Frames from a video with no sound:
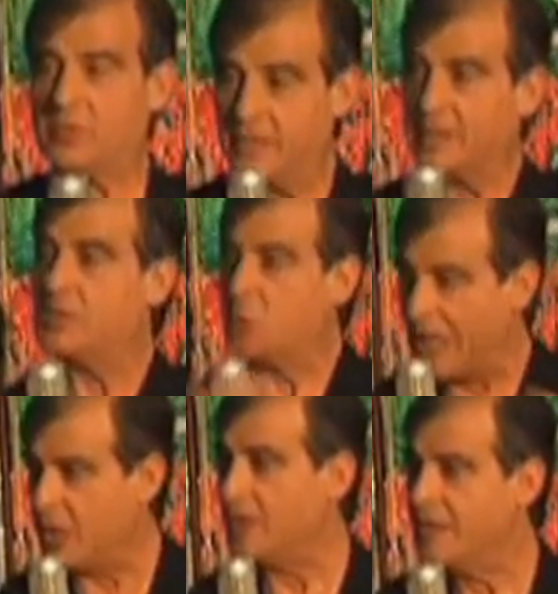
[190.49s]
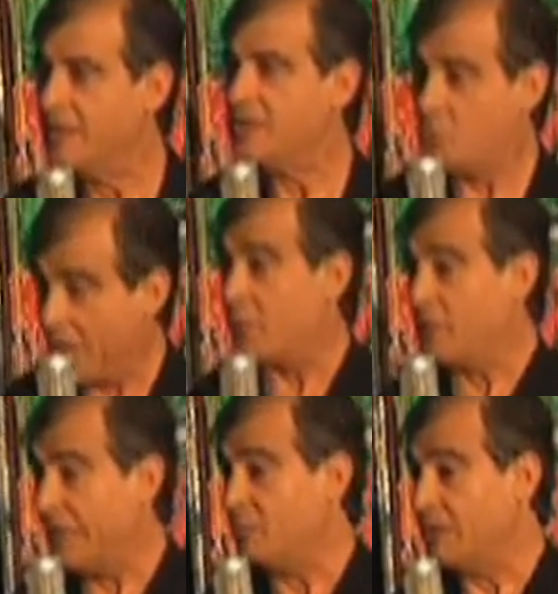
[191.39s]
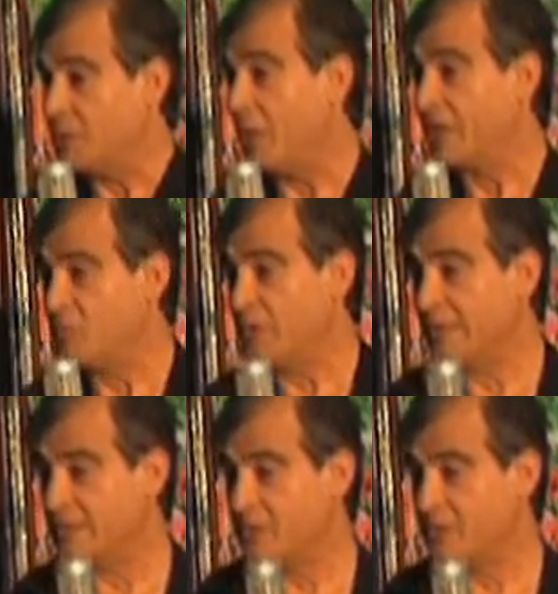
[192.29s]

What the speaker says: particularly to our family, to our community.